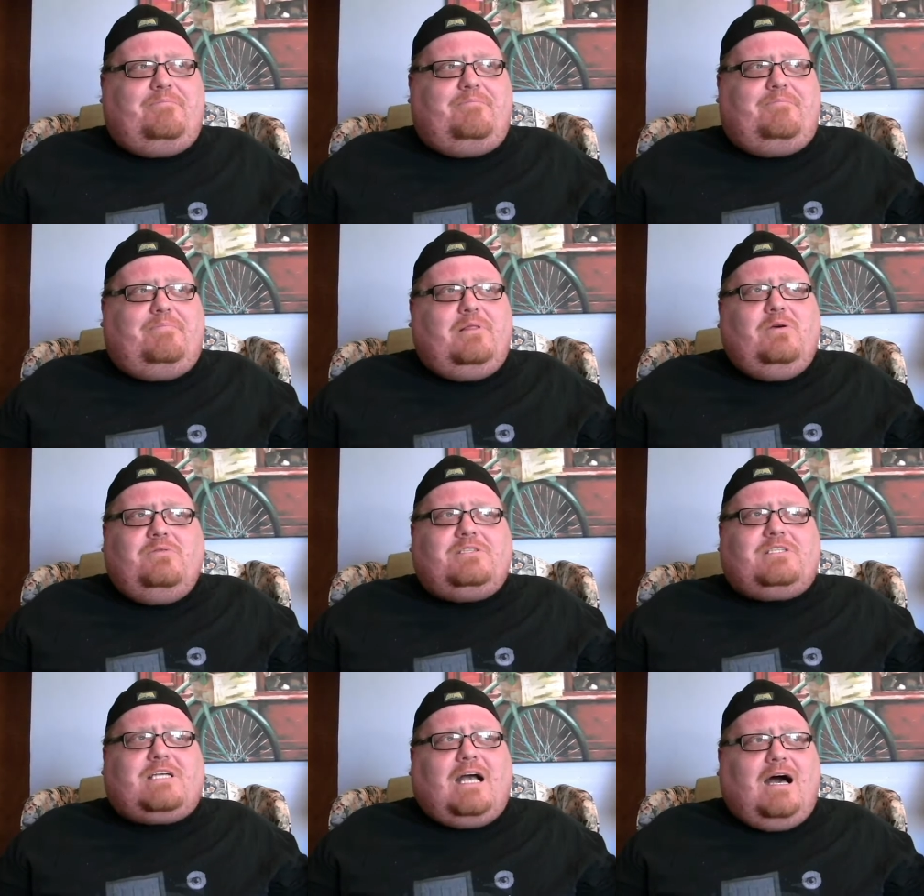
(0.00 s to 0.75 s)
blue
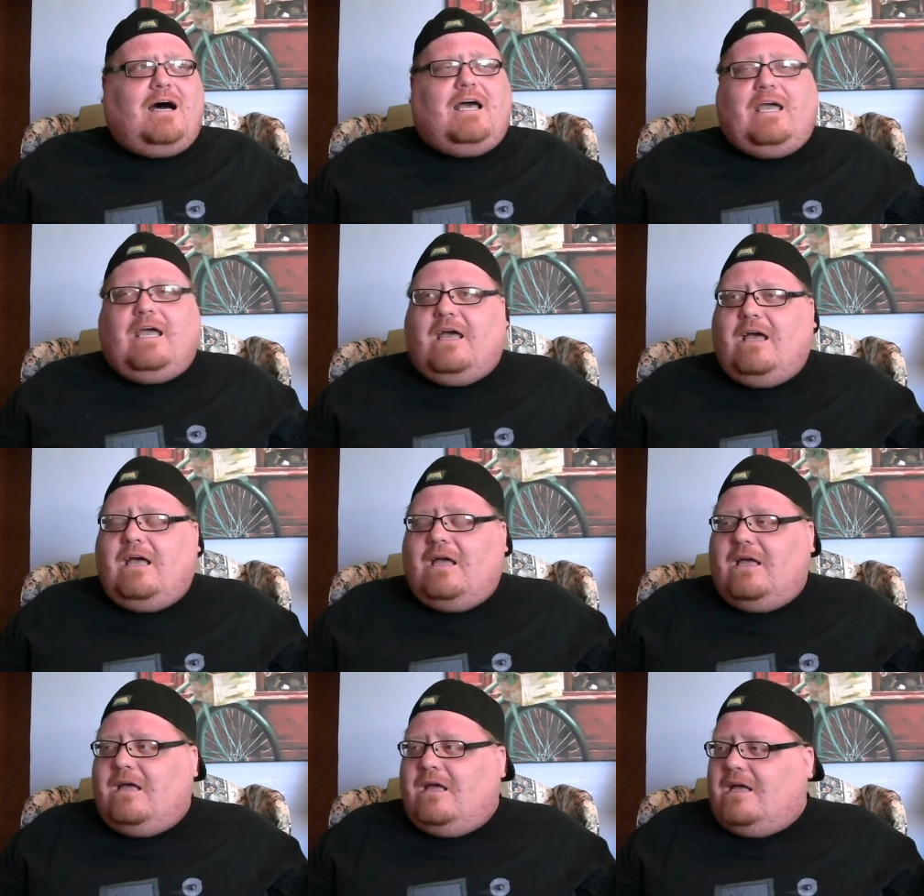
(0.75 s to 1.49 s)
sky
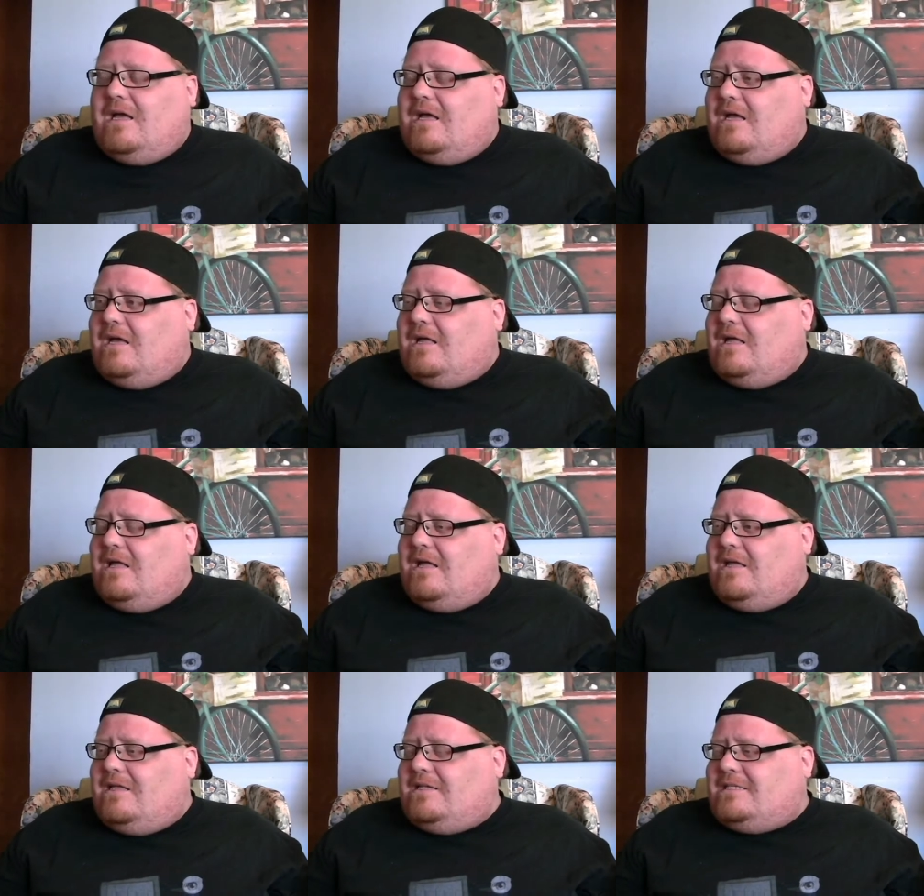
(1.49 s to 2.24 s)

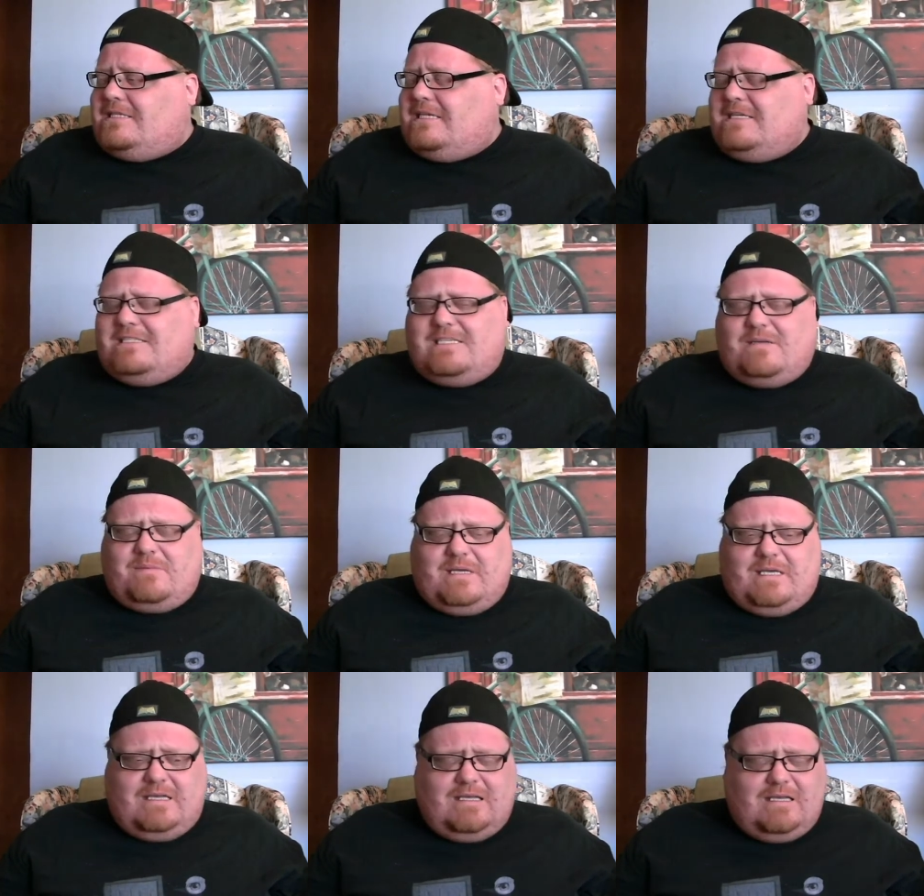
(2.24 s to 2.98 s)
says to
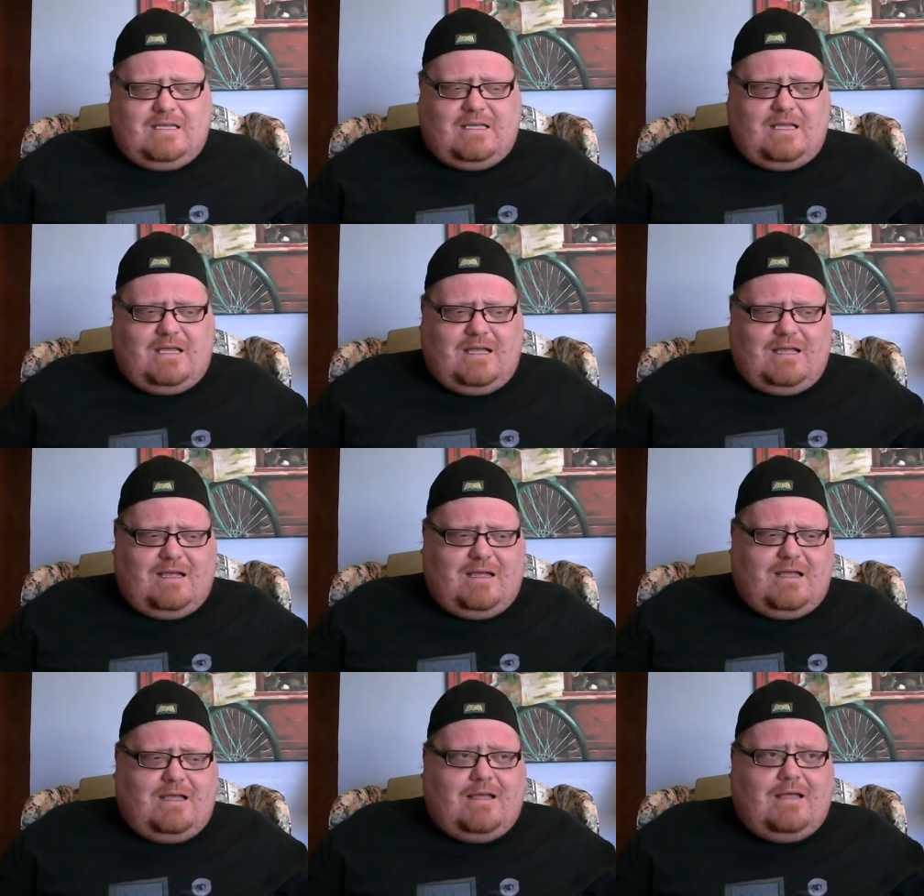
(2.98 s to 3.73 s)
me,
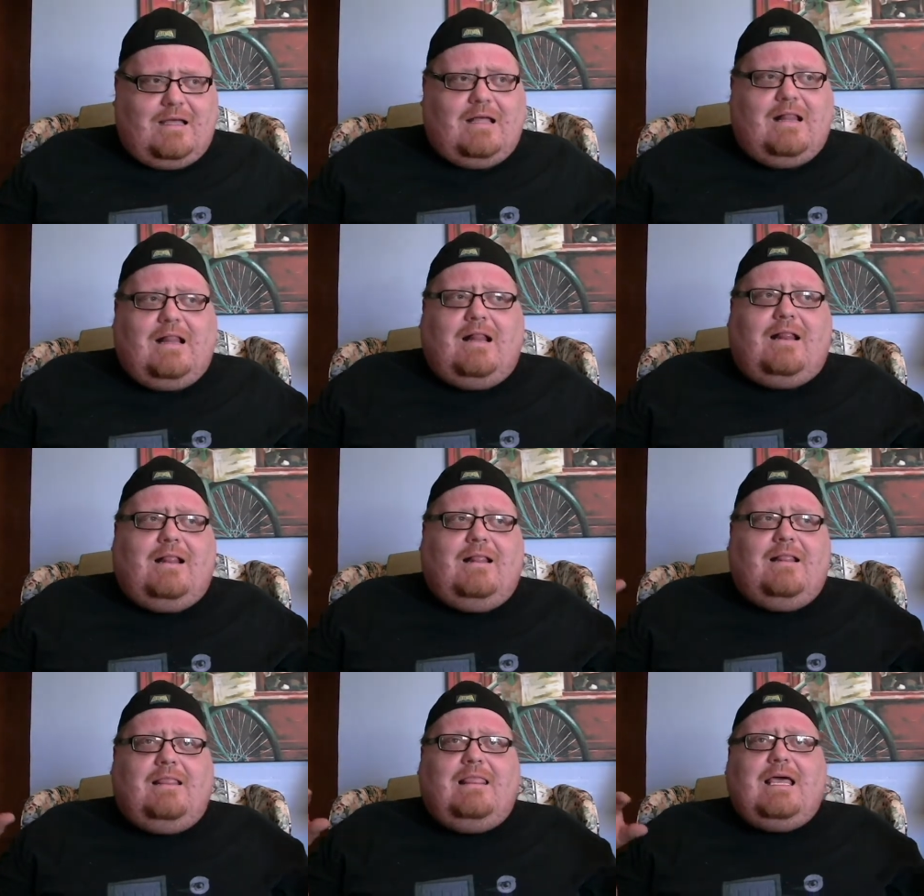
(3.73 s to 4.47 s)

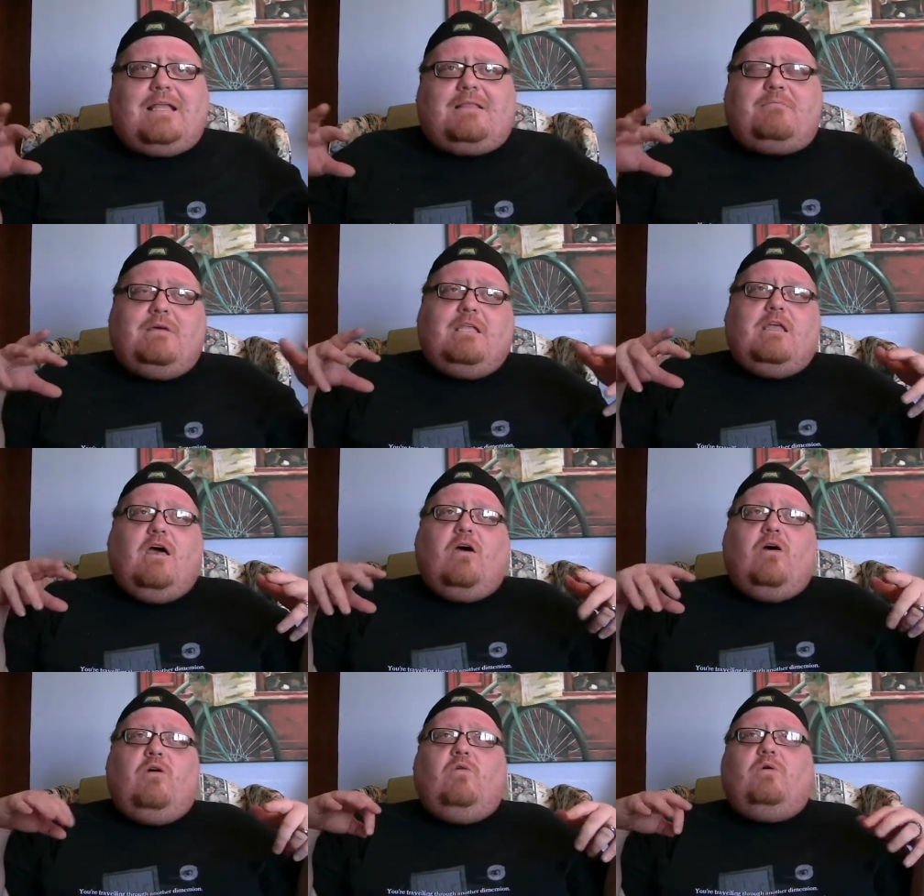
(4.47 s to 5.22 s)
"Let me
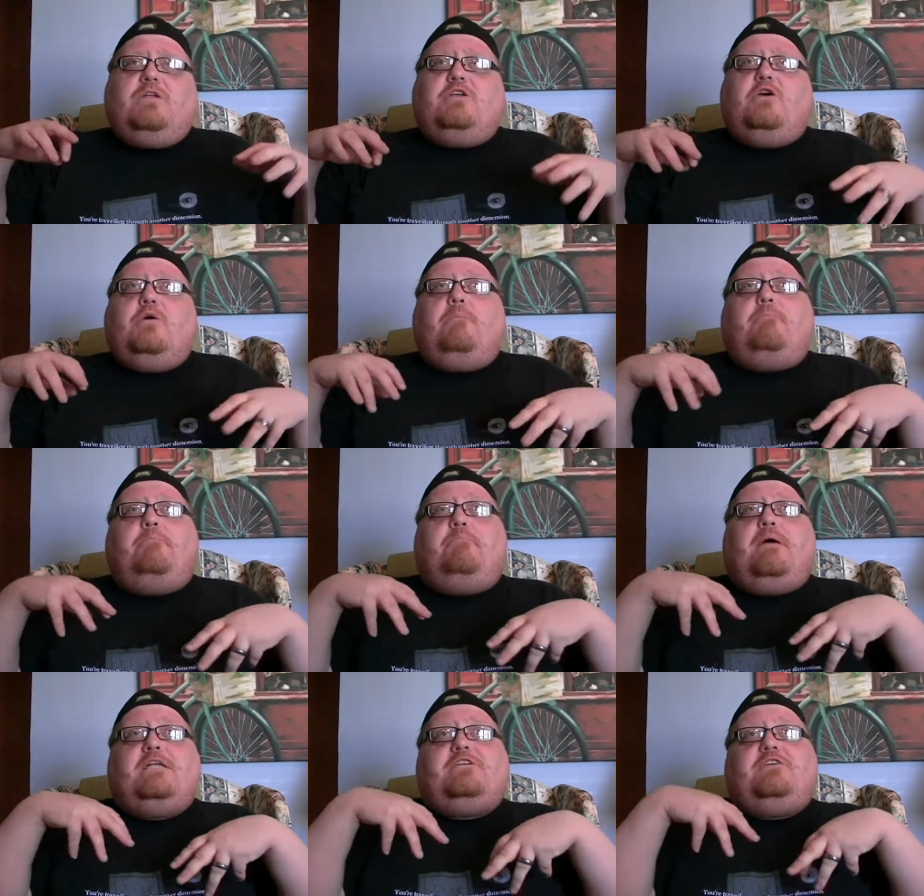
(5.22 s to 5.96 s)
know when your
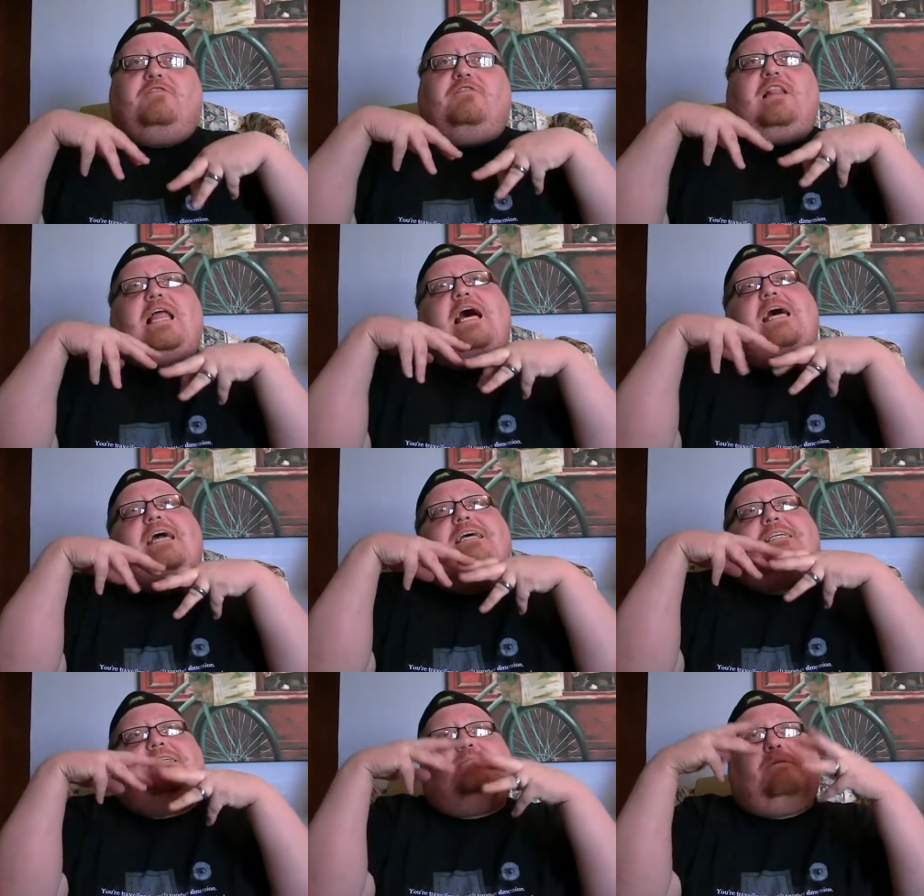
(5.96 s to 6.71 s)
butterfly
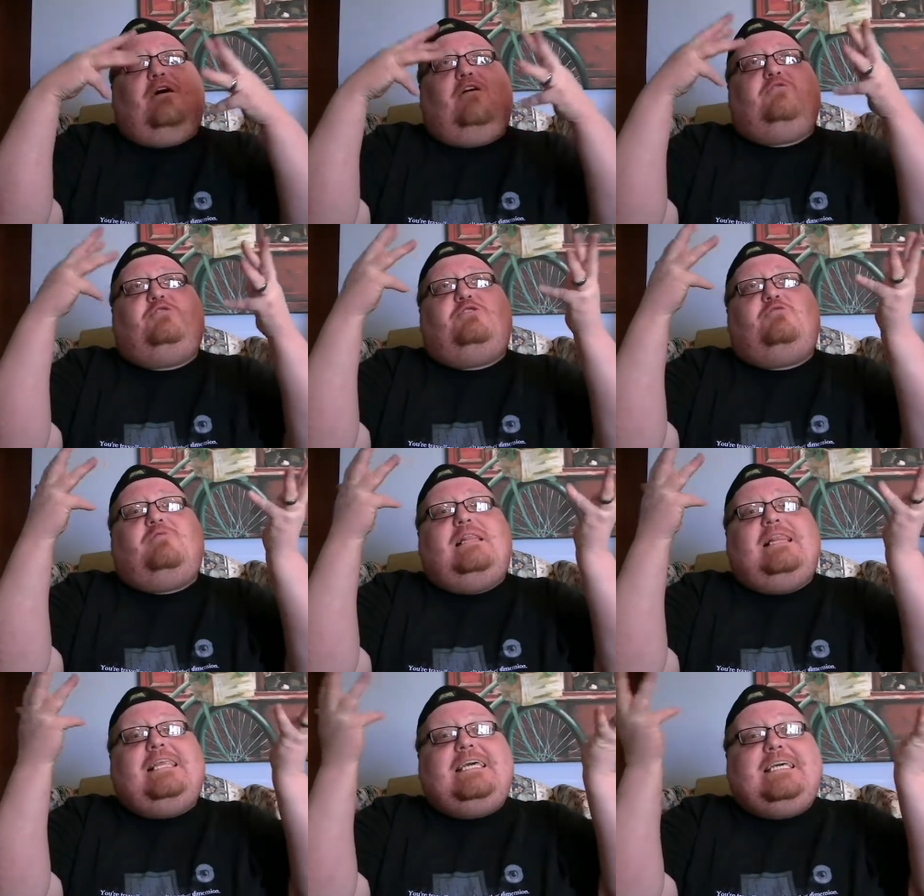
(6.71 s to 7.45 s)
is about to
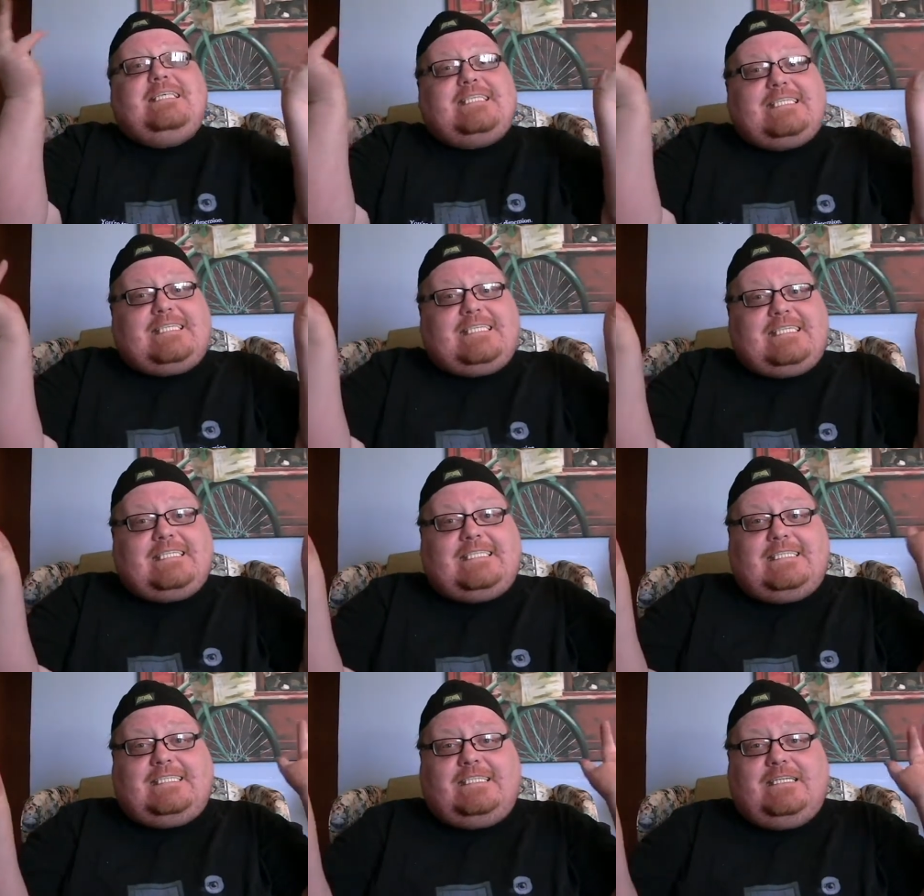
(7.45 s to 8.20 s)

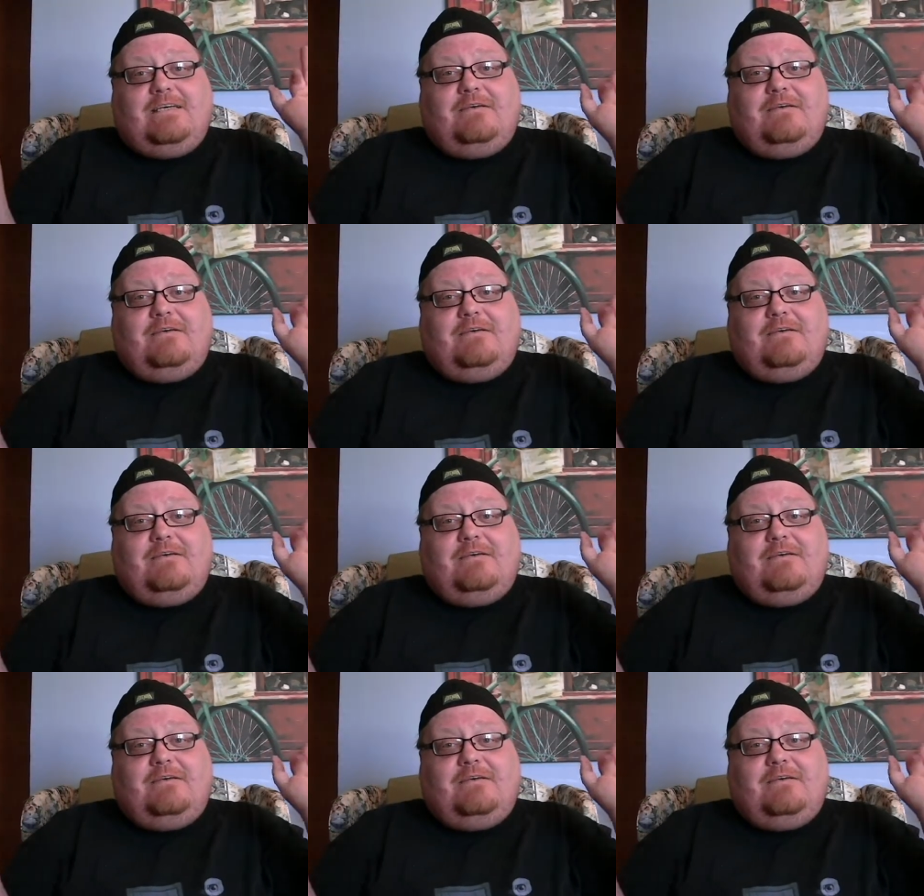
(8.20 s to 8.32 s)
release."